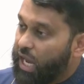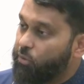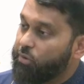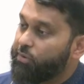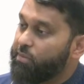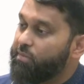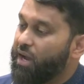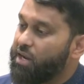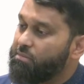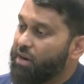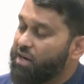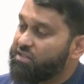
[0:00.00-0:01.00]
I will
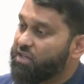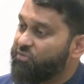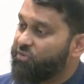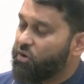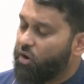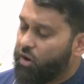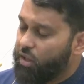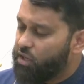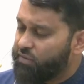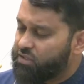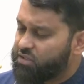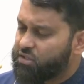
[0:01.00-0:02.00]
remind myself and all
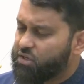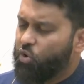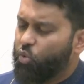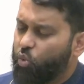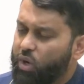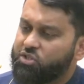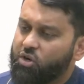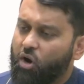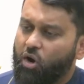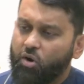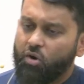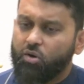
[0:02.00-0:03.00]
of us what
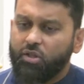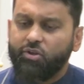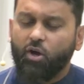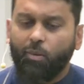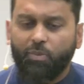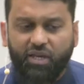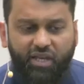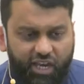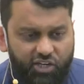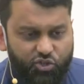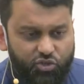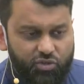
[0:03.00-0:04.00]
are the
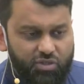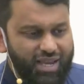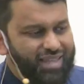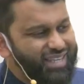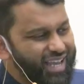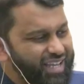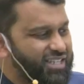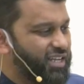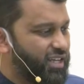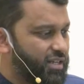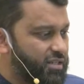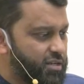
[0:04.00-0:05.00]
obligations and the
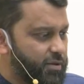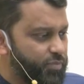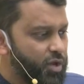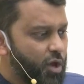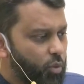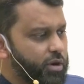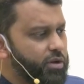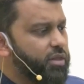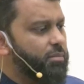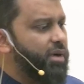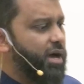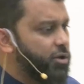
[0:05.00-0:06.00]
etiquette. What are
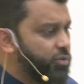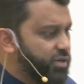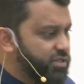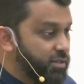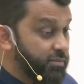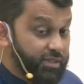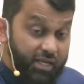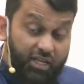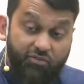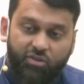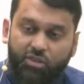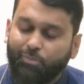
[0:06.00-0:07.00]
the mannerisms and
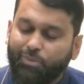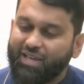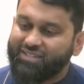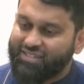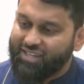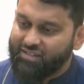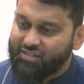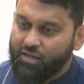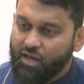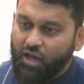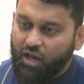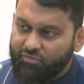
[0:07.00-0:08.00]
even the blessings
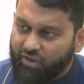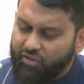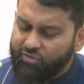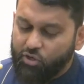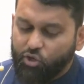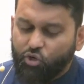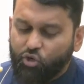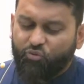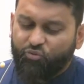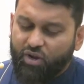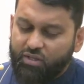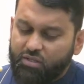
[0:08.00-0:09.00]
of having good
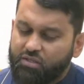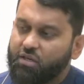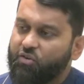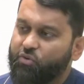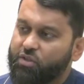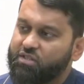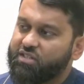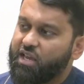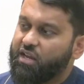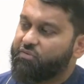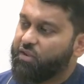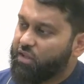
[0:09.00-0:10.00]
friends for the
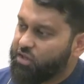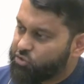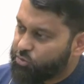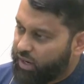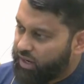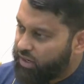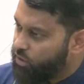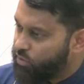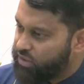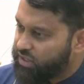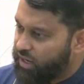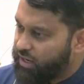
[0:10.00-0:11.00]
sake of Allah subhanahu
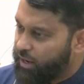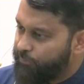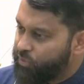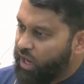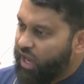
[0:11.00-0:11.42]
wa ta'ala?